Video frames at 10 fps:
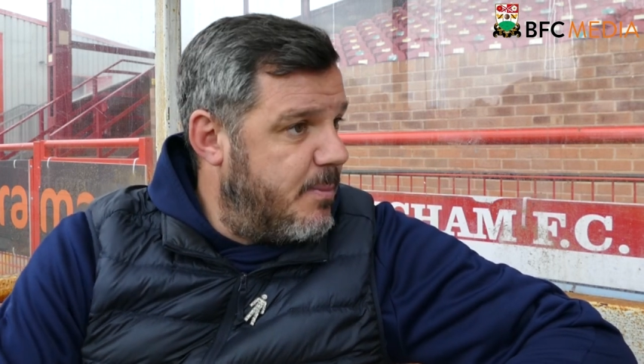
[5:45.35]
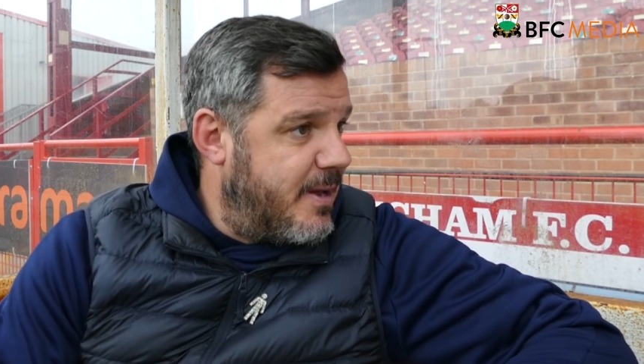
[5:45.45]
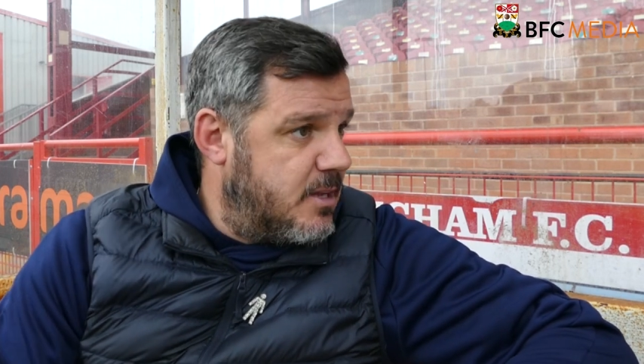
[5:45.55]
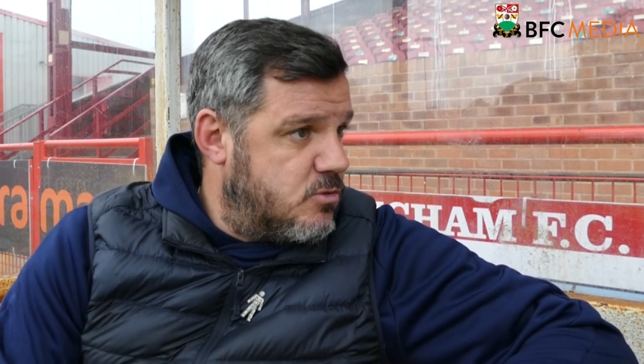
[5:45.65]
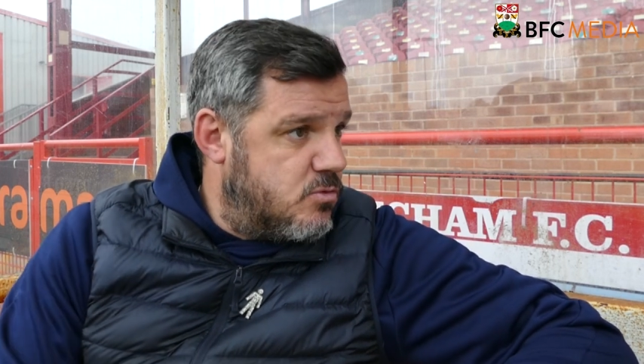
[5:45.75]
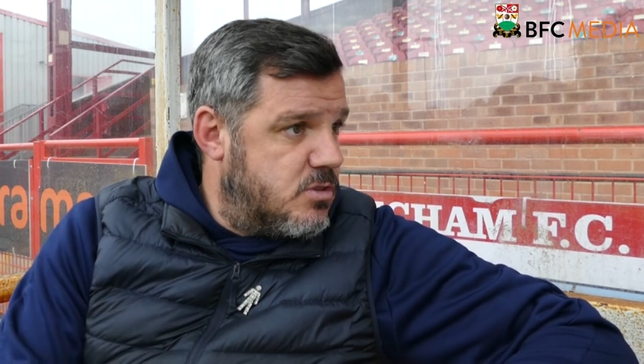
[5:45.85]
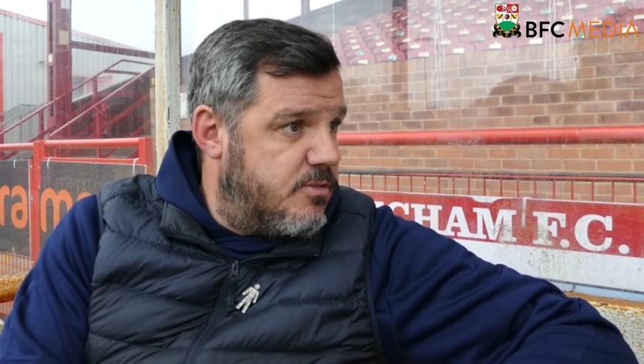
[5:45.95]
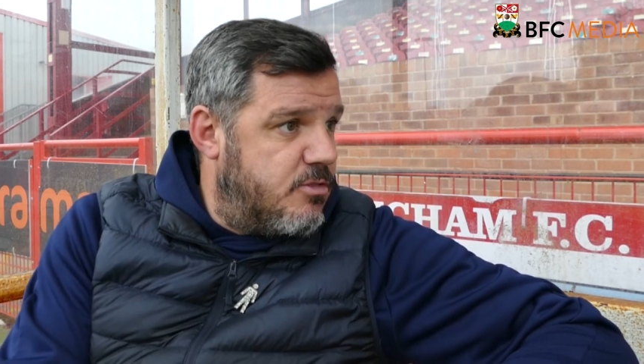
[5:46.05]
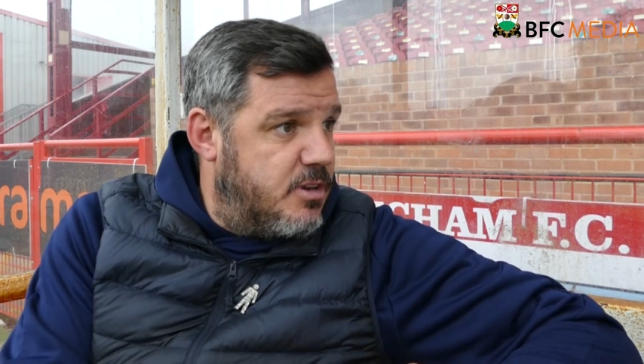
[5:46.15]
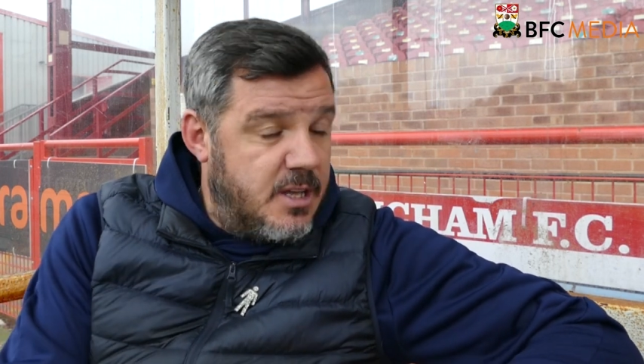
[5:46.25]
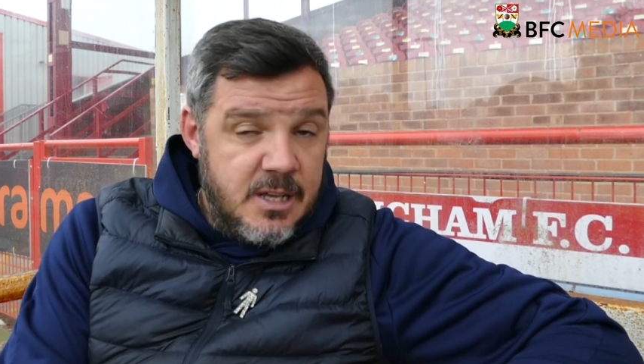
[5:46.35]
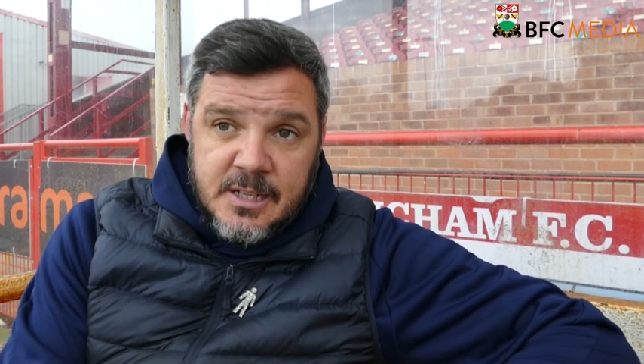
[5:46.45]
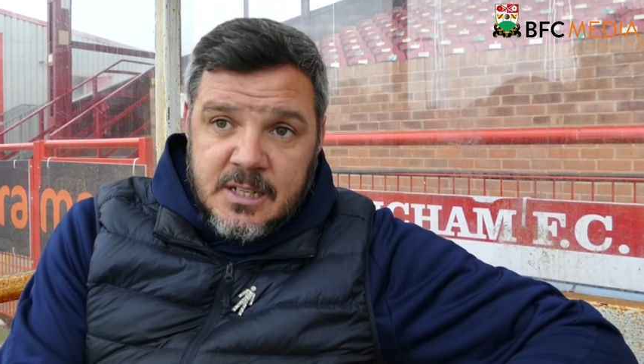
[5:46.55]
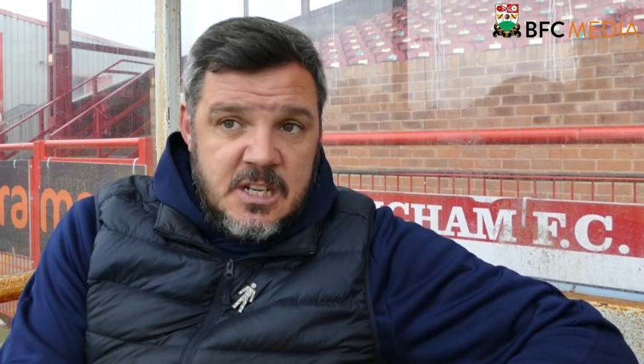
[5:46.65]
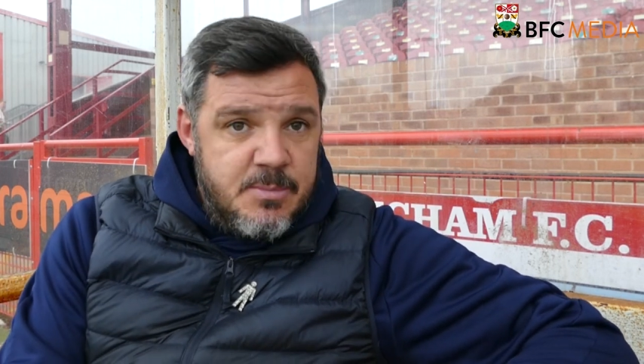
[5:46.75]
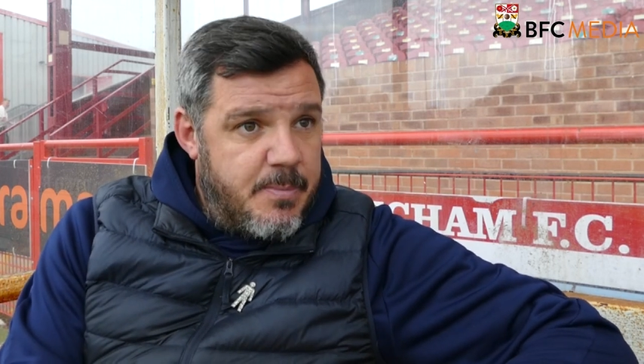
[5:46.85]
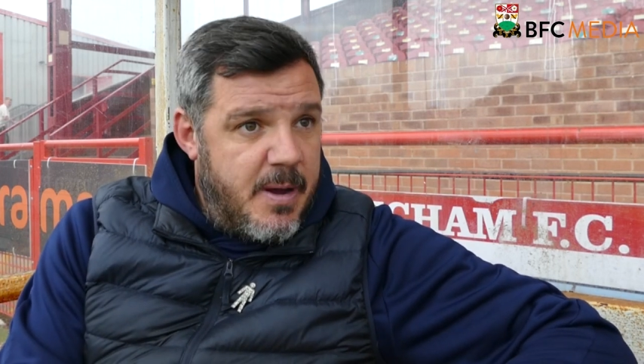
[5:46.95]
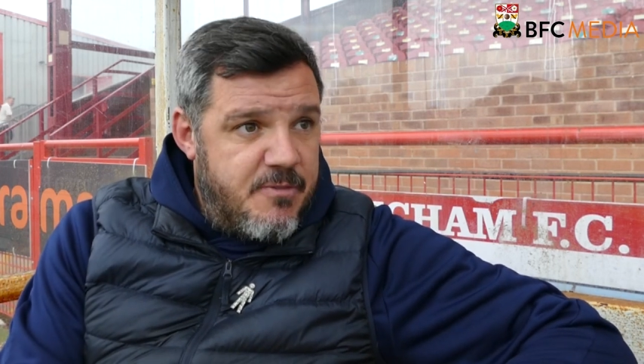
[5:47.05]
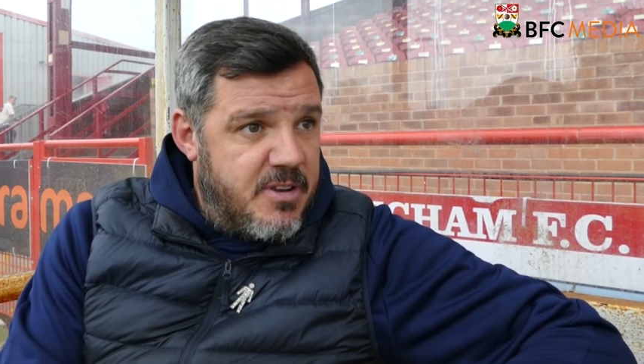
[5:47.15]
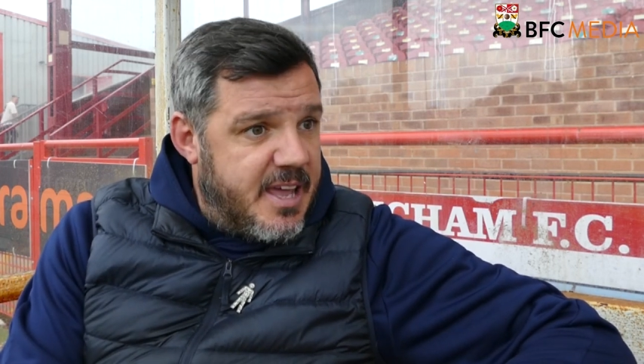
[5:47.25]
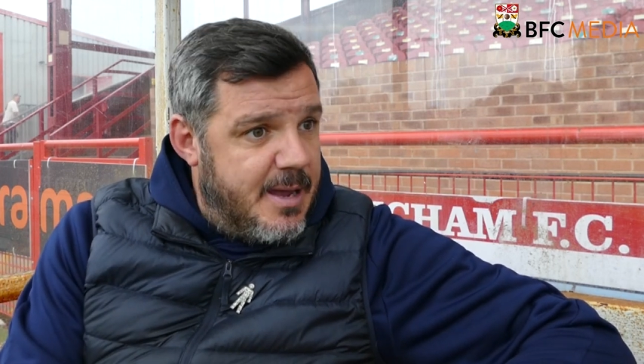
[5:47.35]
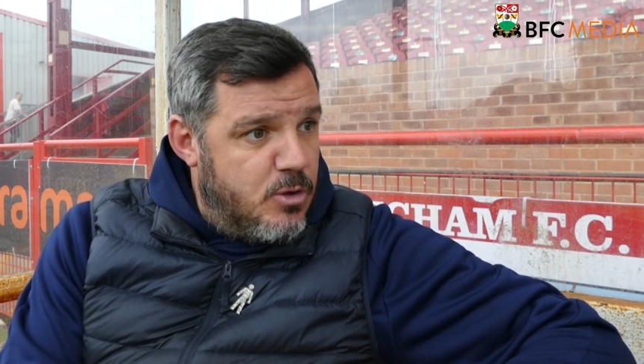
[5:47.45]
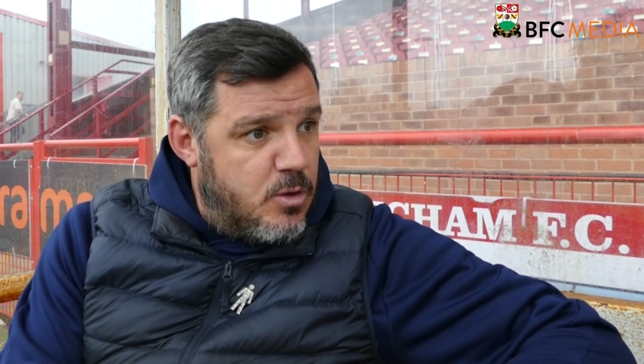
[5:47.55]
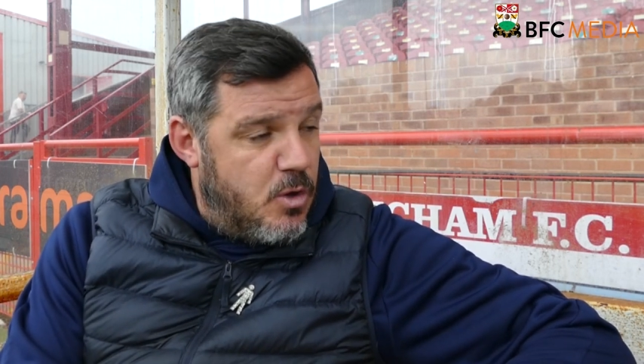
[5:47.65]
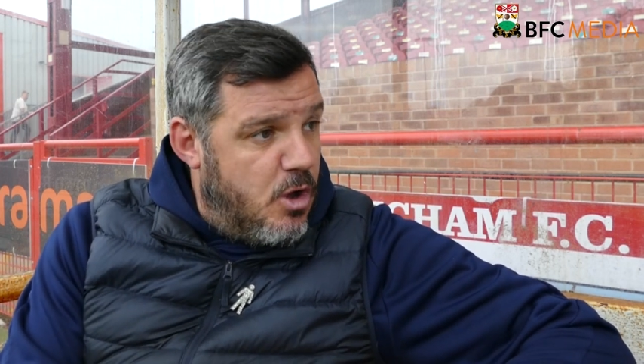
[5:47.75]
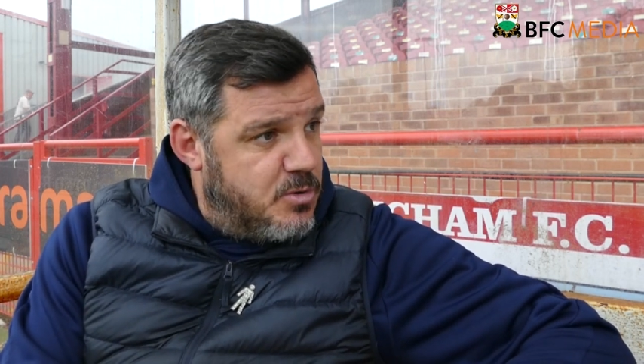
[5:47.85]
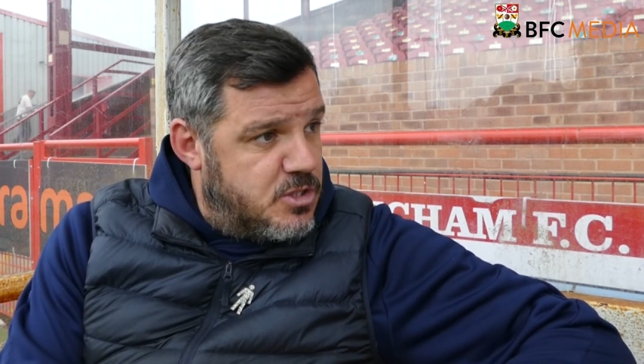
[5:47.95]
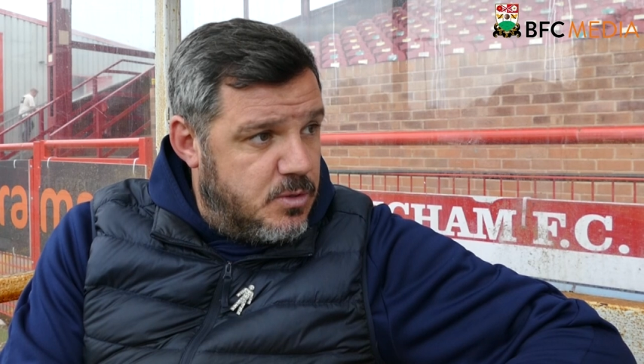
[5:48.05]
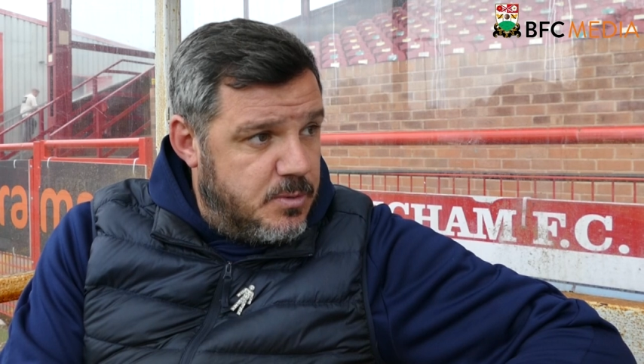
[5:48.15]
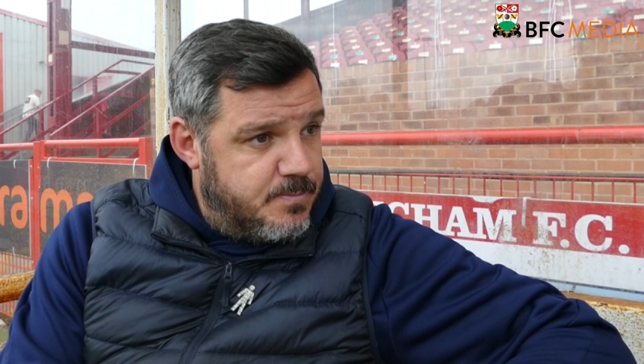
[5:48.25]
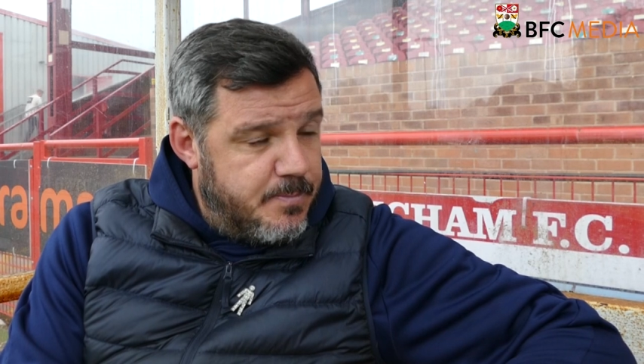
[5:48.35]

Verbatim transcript: Be back in Thursday, Friday. Prepare for the game like we always do.